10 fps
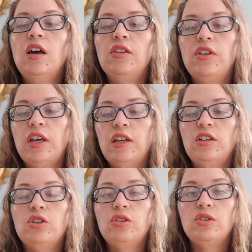
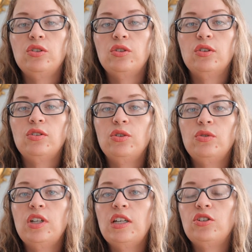then you
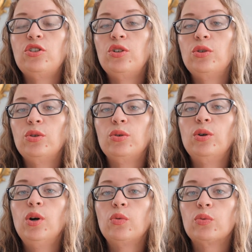need to
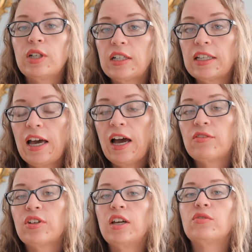really
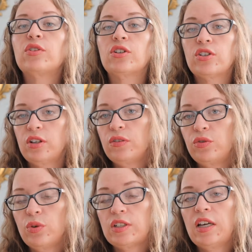advocate for yourself if
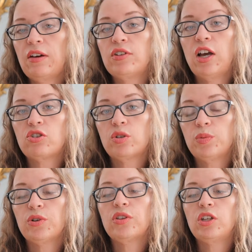you want to have a natural
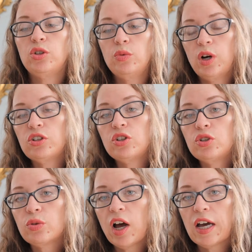birth, that you want to
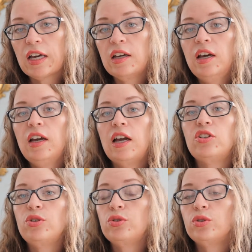try,
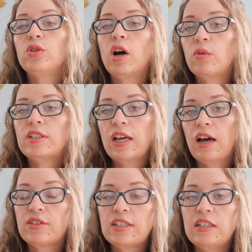and you do not want to
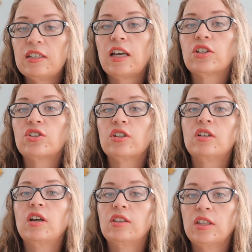have a
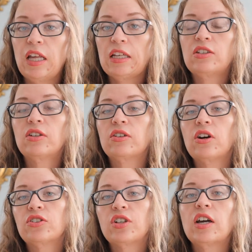C-section unless there
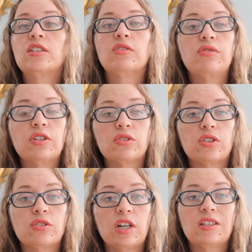are signs of fetal
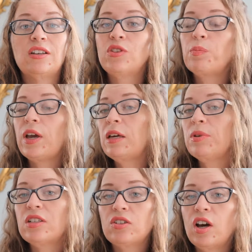distress. If the
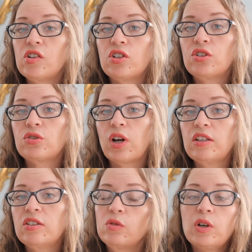baby is not
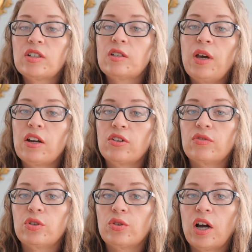distressed, then what does it matter
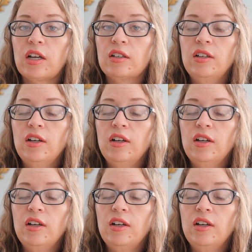if you try?